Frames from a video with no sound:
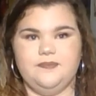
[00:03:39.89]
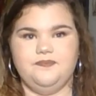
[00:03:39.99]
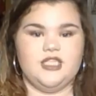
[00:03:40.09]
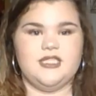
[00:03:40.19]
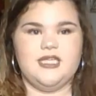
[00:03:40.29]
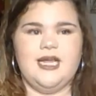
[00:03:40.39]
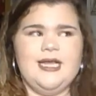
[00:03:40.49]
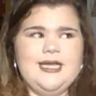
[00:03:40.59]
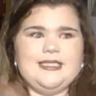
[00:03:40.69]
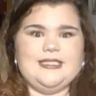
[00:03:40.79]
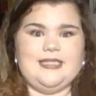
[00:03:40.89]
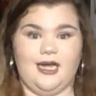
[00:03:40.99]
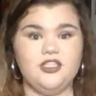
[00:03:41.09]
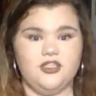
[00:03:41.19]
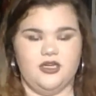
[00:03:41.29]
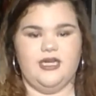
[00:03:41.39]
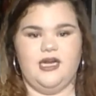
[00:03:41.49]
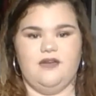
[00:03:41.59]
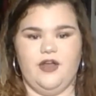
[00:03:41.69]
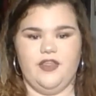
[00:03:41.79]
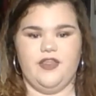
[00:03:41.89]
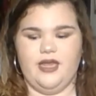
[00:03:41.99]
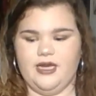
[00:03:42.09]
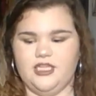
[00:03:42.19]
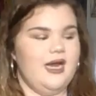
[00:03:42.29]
Just exaggerated everything.